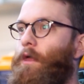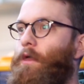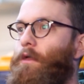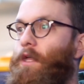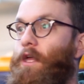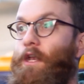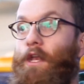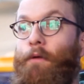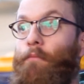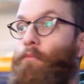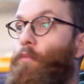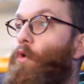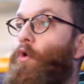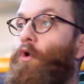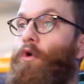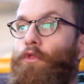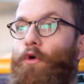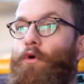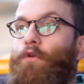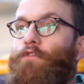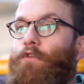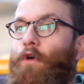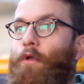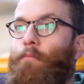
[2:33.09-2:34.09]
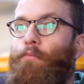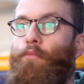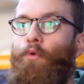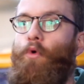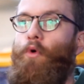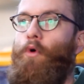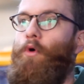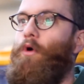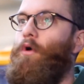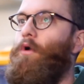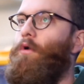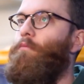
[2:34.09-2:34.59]
getting more of those on
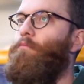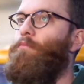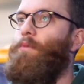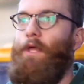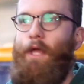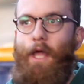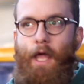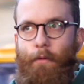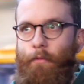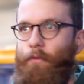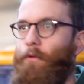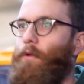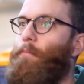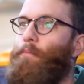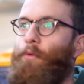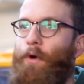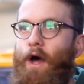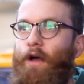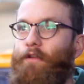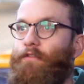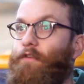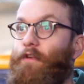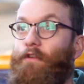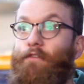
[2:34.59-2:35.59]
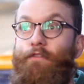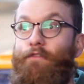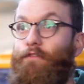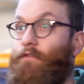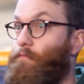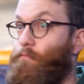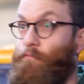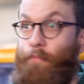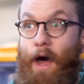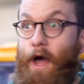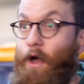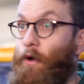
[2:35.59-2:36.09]
board, being able to process
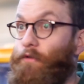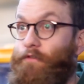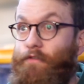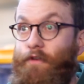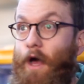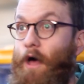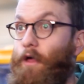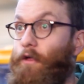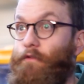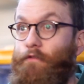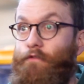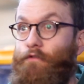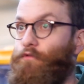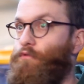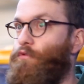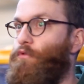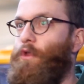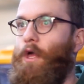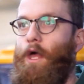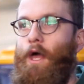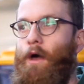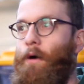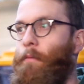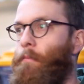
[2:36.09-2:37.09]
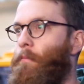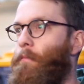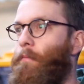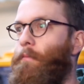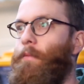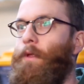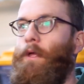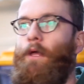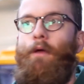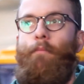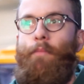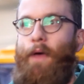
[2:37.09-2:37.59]
biosolids through them,
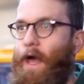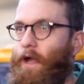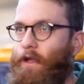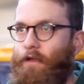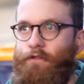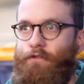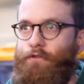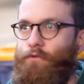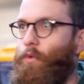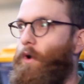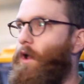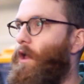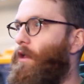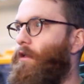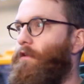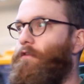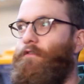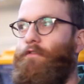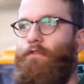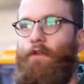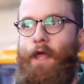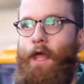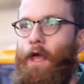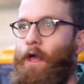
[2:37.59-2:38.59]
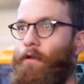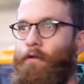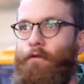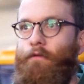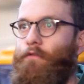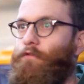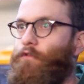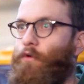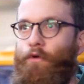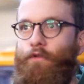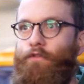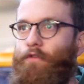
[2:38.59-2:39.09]
packaged waste, and
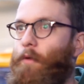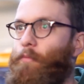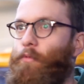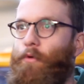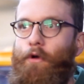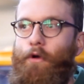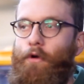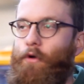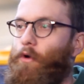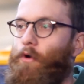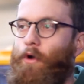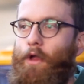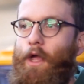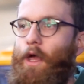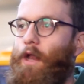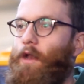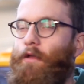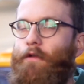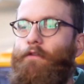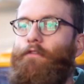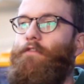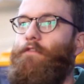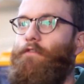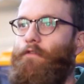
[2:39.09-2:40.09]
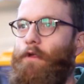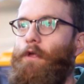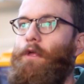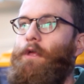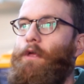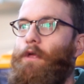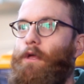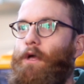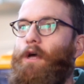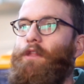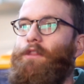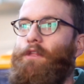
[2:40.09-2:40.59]
source separated organics,
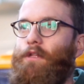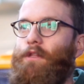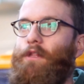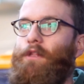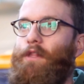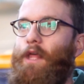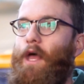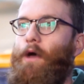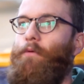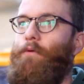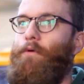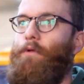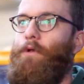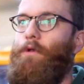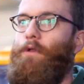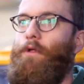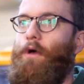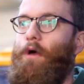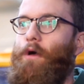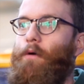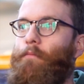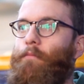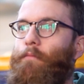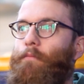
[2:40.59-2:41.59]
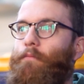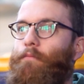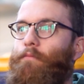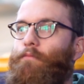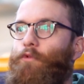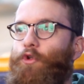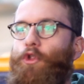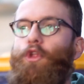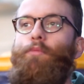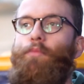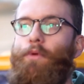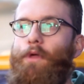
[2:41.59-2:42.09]
I think that would
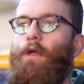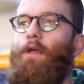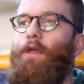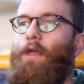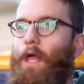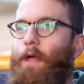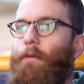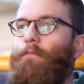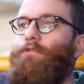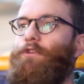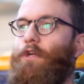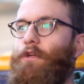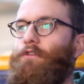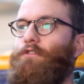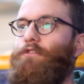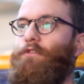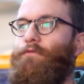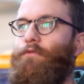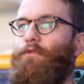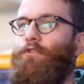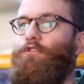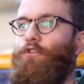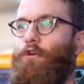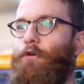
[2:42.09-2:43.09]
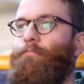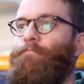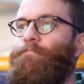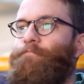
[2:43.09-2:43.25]
really be a game changer for sure.